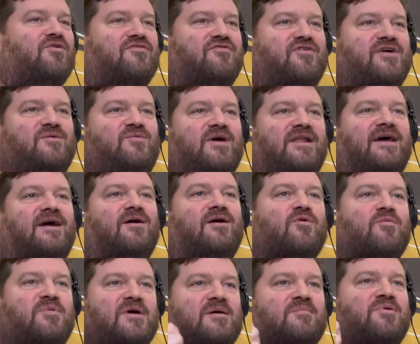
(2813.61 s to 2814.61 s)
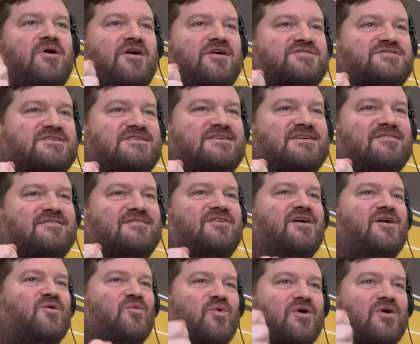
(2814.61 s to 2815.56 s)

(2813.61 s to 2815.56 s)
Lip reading: We're freewheeling. We're being positive.